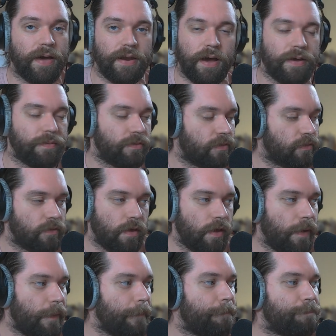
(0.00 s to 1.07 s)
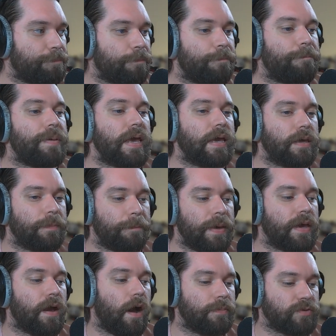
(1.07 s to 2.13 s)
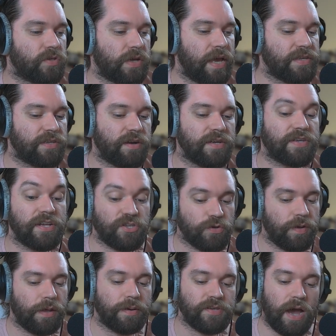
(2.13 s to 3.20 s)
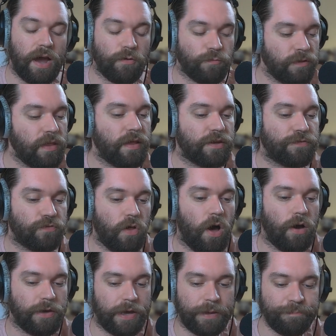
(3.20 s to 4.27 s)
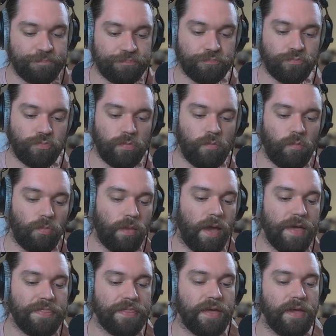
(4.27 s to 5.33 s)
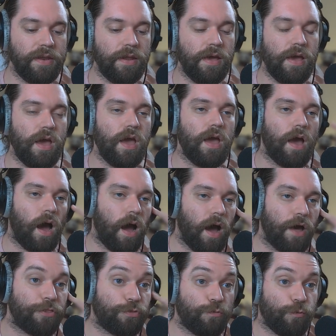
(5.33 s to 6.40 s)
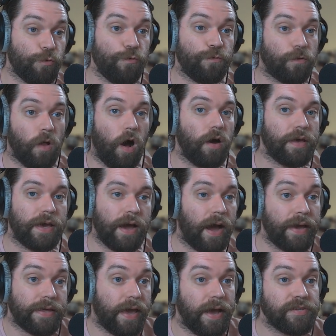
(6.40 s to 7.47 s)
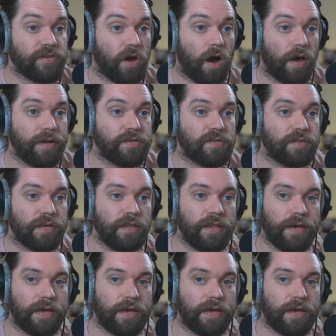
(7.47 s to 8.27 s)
it. Big ups to Casey Neistat. So anyways, I really liked vlogging. And then through vlogging, I guess, honestly,